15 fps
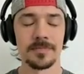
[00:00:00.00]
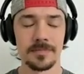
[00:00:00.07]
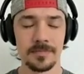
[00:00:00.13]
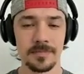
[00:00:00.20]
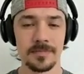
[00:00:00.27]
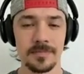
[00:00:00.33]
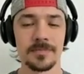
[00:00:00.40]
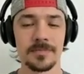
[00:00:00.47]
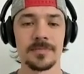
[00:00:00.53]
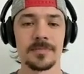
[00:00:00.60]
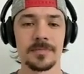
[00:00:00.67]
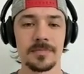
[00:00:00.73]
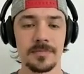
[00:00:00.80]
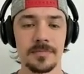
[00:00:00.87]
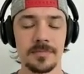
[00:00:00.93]

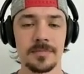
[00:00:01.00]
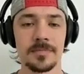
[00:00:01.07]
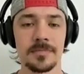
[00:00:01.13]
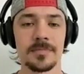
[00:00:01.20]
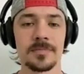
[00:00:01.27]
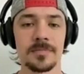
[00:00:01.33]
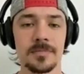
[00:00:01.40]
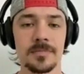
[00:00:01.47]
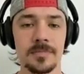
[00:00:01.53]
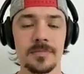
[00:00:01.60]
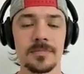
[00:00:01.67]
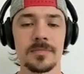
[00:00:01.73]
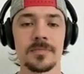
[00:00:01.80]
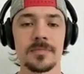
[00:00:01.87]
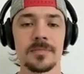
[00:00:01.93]

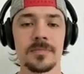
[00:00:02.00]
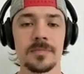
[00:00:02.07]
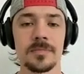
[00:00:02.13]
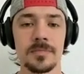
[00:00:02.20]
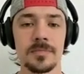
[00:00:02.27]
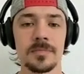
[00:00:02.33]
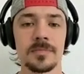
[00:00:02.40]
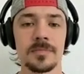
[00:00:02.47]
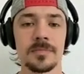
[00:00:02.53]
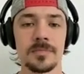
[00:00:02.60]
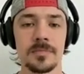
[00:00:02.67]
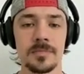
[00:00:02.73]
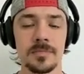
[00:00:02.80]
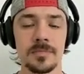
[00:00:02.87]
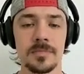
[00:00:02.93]

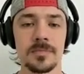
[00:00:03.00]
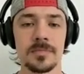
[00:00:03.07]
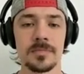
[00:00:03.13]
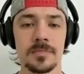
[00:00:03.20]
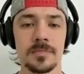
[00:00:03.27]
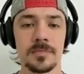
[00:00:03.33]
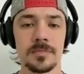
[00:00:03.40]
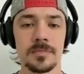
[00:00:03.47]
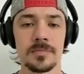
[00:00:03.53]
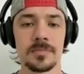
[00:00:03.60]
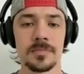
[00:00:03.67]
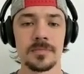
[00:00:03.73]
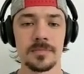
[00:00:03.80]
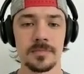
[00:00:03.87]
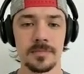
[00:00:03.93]

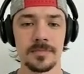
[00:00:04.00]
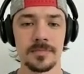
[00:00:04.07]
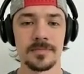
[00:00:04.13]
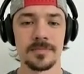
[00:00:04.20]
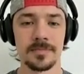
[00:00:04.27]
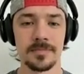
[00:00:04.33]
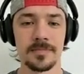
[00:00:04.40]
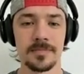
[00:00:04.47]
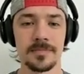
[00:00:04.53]
(not speaking)